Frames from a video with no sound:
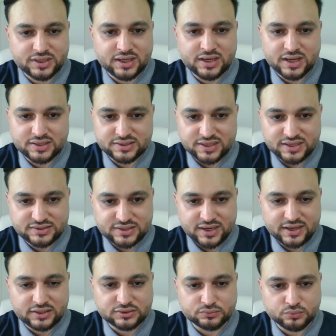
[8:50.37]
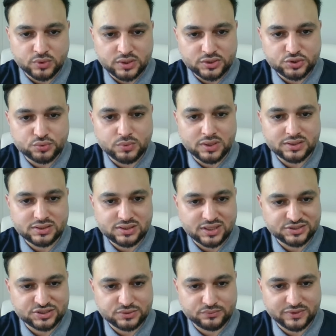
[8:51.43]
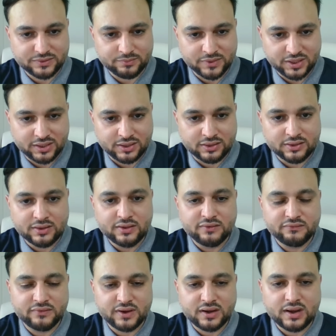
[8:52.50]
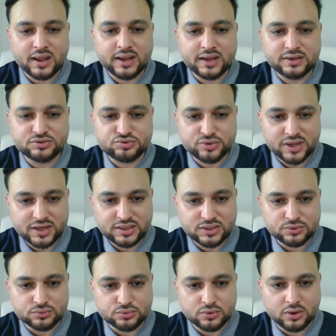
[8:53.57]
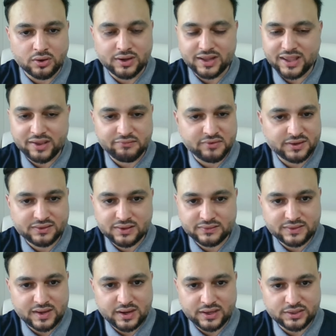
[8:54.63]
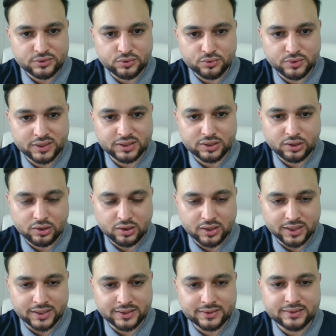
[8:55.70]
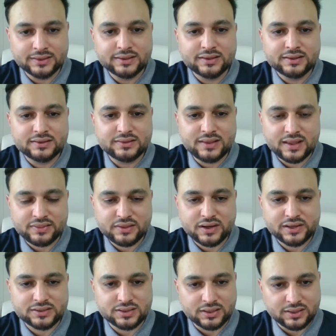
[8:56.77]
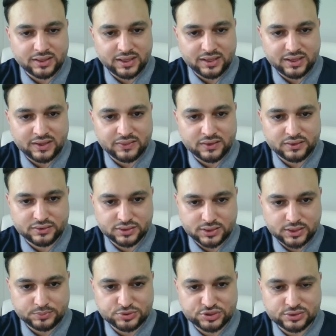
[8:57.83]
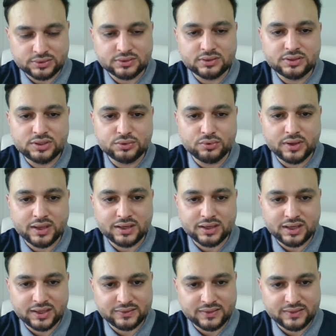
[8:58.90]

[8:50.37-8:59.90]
in a detailed one-to-one session with me, where I train you on everything that I know in Claude, then there is a link in the description. You can click